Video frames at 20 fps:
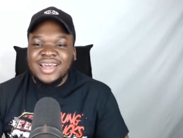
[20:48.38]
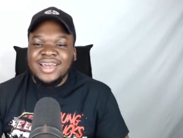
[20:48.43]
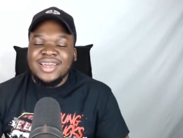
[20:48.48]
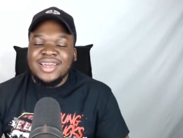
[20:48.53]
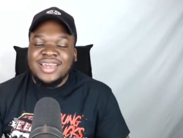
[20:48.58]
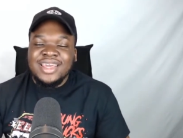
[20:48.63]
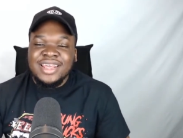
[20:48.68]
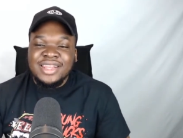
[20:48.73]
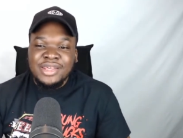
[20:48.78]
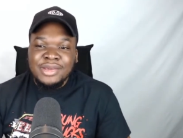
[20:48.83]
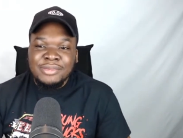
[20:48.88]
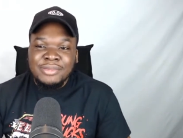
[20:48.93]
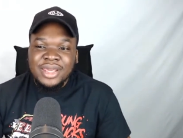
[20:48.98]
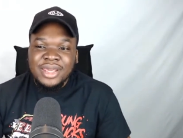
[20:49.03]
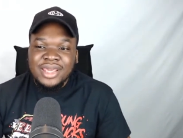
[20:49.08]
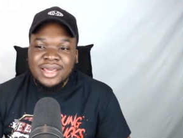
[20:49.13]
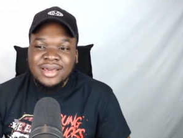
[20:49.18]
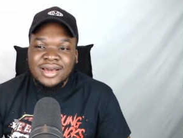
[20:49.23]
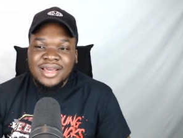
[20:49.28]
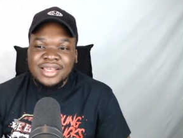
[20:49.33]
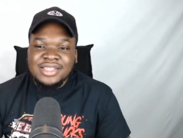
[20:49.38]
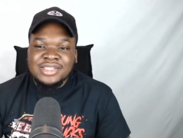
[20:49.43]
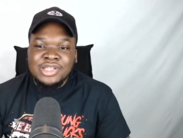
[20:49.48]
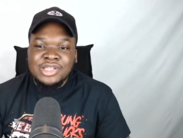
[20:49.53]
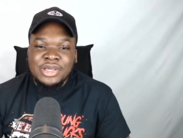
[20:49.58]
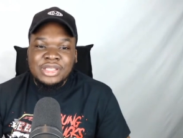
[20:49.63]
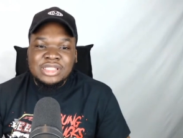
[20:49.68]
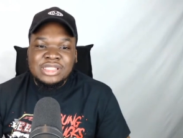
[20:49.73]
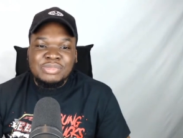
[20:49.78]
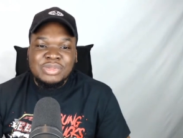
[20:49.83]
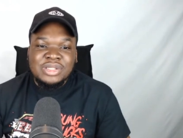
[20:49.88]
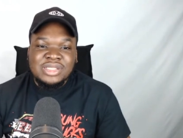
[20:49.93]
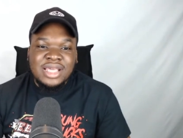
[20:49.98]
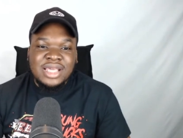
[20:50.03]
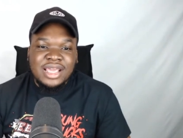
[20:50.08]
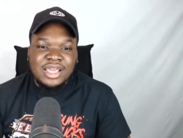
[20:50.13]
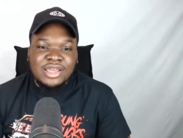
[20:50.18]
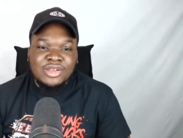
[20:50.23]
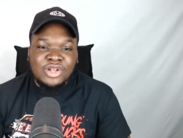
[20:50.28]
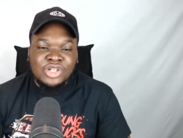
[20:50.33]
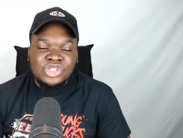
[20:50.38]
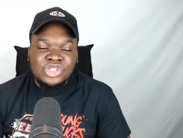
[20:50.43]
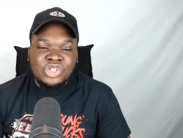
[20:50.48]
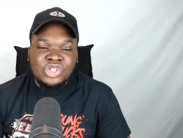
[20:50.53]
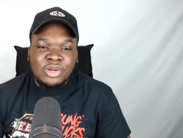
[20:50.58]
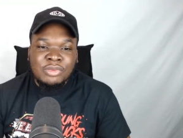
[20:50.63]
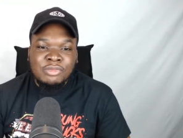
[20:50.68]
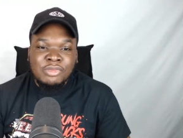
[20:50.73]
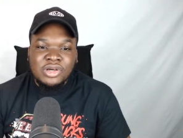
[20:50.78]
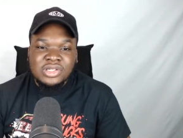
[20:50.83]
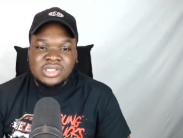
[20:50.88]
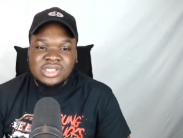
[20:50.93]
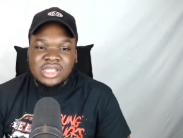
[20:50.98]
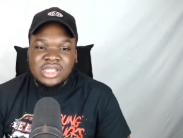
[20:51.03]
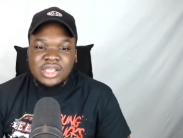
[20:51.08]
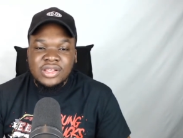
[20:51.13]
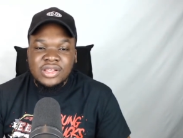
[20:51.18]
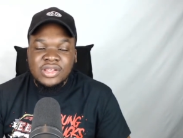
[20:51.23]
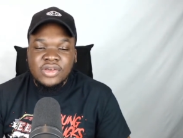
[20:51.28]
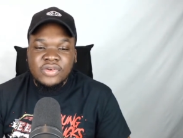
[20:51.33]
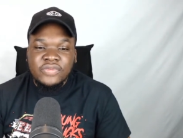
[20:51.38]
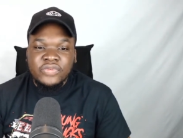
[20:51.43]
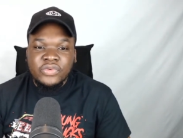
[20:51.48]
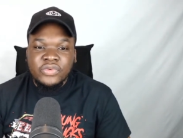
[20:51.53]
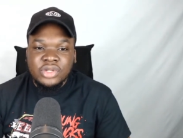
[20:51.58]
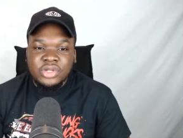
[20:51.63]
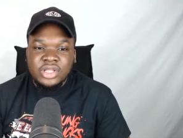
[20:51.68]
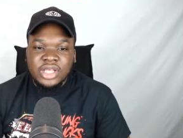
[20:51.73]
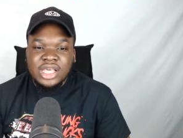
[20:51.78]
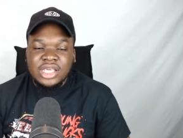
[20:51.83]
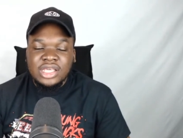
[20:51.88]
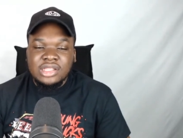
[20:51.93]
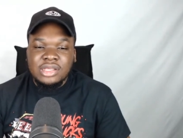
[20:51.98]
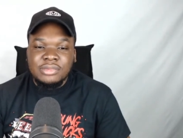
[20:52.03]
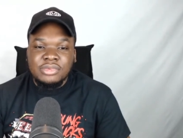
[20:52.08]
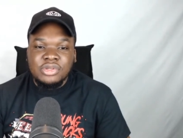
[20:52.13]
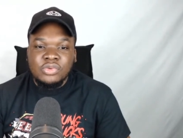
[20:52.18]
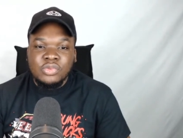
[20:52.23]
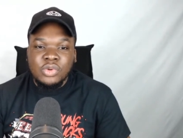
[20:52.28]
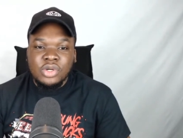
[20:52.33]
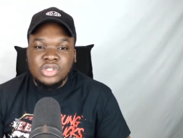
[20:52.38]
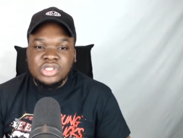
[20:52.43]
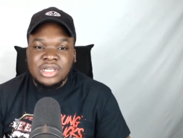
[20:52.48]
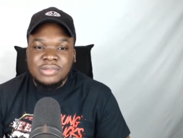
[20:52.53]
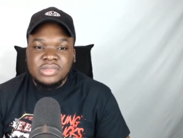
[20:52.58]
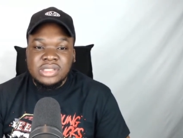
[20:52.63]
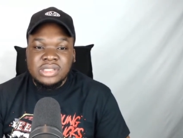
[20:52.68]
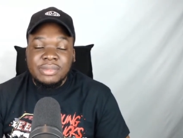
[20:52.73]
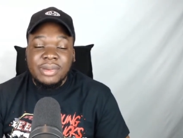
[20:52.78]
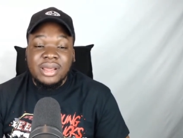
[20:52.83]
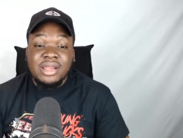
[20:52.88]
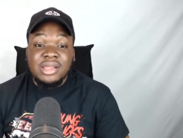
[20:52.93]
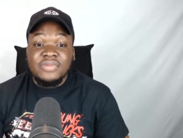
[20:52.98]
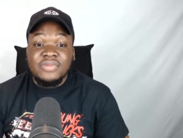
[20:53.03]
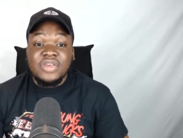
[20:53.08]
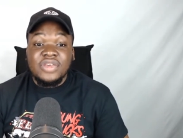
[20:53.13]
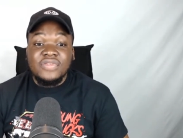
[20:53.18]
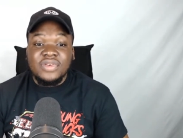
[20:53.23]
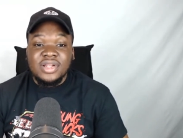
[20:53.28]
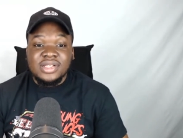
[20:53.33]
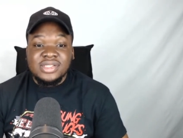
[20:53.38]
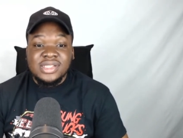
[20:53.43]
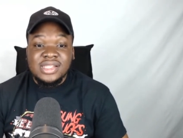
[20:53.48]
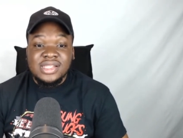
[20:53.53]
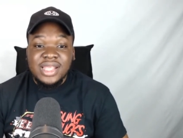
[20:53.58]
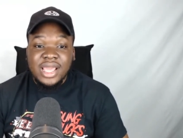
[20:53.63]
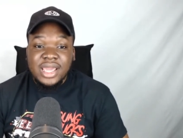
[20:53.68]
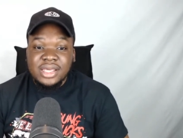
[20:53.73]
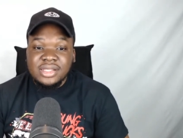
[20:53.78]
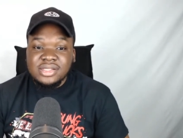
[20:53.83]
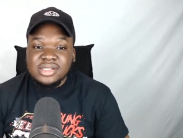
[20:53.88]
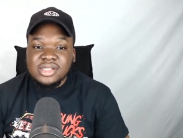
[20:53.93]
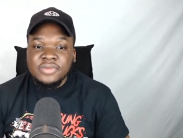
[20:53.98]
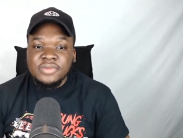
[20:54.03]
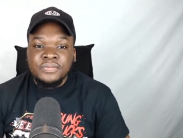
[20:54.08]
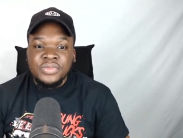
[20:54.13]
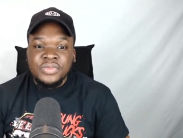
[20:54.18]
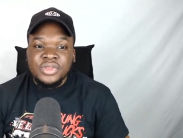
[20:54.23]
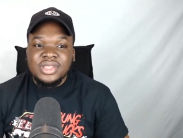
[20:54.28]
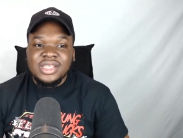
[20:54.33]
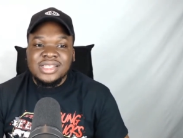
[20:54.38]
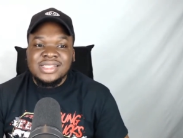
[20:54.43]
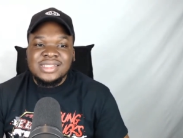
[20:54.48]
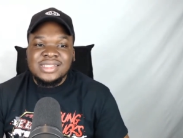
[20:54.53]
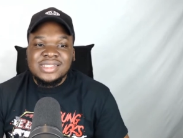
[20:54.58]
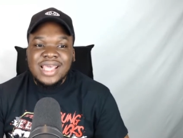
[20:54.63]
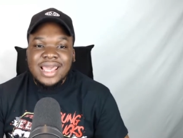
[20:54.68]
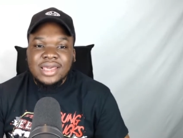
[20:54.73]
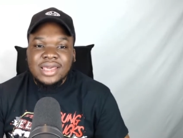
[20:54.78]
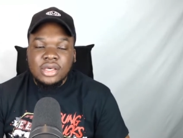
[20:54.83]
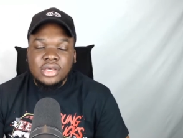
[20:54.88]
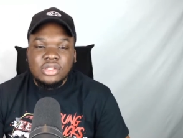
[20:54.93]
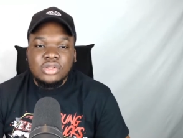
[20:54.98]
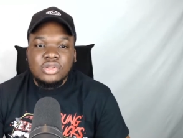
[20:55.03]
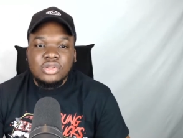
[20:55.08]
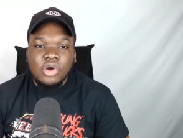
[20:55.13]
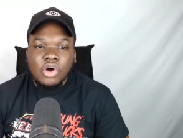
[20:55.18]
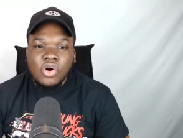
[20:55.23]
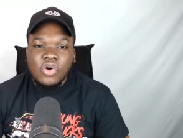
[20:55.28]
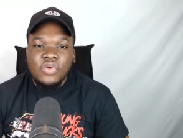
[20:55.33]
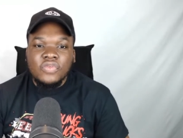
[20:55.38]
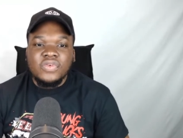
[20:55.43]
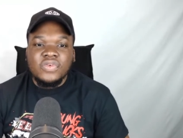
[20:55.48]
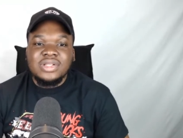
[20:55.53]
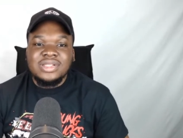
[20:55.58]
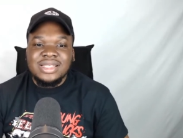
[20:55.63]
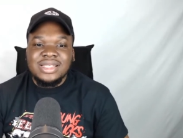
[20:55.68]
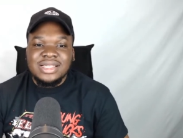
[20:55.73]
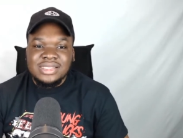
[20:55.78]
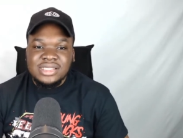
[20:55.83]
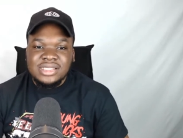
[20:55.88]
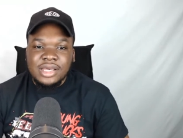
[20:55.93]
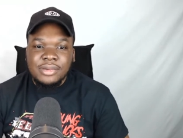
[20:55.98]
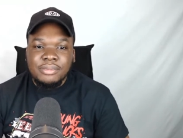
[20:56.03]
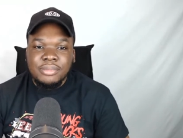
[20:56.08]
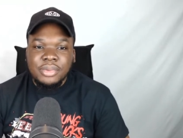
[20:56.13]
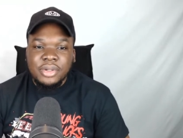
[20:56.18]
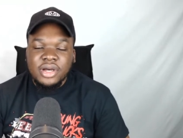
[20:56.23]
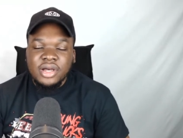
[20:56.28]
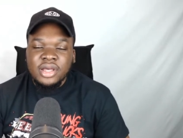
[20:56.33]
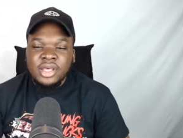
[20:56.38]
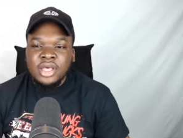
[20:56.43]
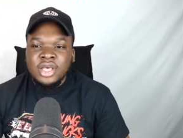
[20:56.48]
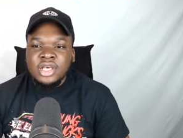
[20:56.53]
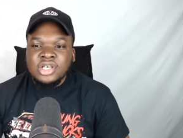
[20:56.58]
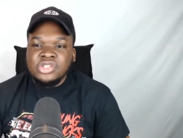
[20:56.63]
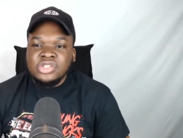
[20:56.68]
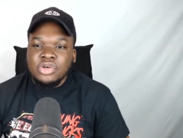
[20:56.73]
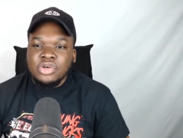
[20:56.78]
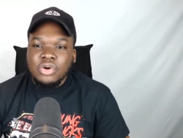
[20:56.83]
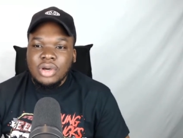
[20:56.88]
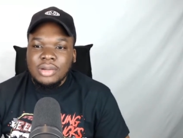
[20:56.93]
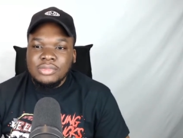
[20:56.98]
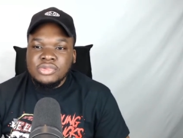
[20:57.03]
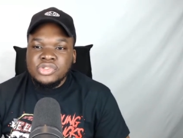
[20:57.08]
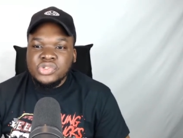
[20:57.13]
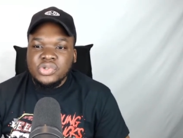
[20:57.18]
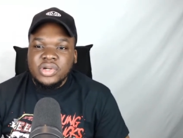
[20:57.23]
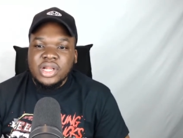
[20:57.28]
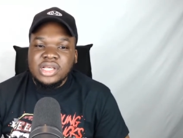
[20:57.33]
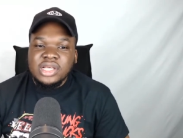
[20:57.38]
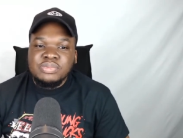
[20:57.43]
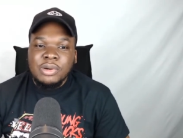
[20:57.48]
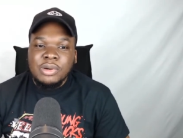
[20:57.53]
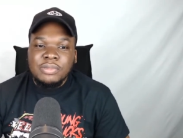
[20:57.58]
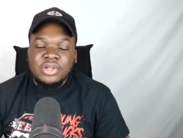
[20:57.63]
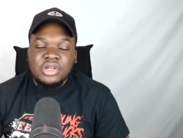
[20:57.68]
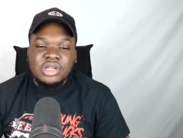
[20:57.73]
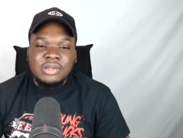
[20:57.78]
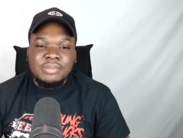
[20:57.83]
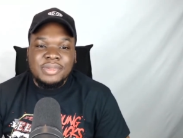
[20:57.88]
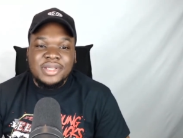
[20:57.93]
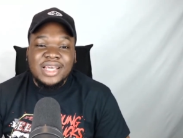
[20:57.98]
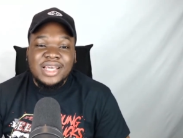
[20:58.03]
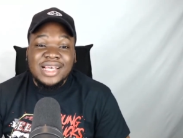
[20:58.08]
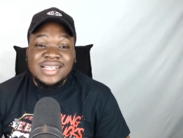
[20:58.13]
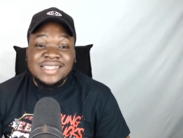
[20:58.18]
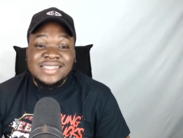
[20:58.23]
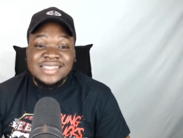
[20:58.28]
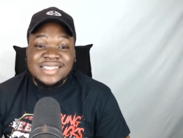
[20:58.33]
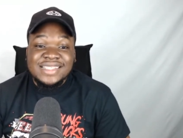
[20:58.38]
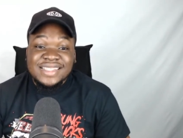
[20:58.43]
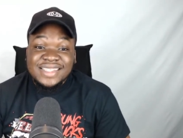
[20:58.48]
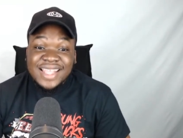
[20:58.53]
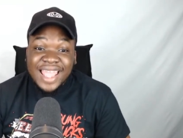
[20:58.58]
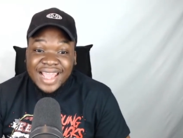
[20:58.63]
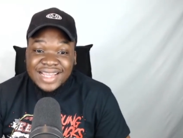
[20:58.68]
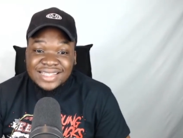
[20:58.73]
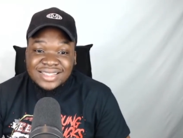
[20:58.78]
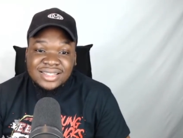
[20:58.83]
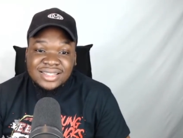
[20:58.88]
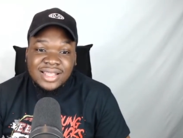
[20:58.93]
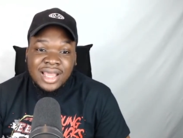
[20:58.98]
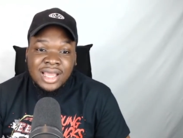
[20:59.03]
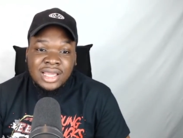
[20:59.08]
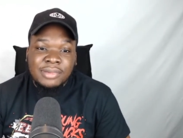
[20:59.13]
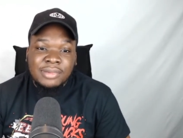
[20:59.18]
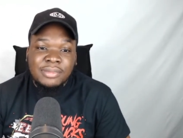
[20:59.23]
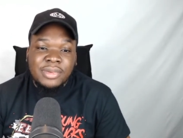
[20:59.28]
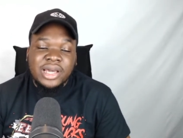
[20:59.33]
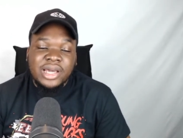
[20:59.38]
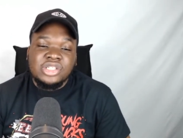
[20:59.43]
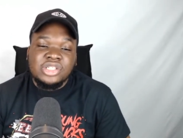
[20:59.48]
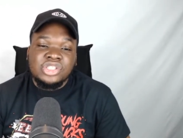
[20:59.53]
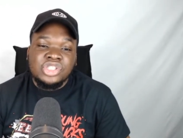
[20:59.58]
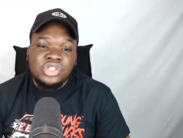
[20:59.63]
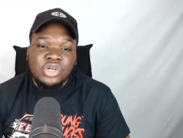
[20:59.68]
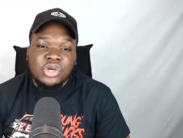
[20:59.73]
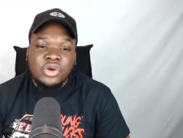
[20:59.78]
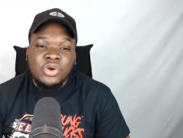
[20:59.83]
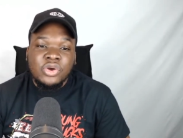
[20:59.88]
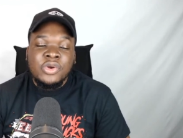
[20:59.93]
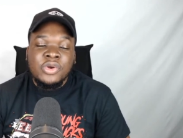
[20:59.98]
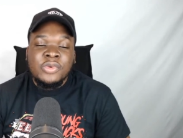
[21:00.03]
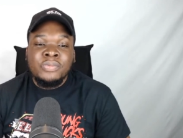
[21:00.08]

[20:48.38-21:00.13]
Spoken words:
Kenny Omega, is going to be taking on Jon Moxley for the AEW World Championship. And they've given us a date, the 2nd of December. So I'm sure that's probably going to be a stacked Dynamite show.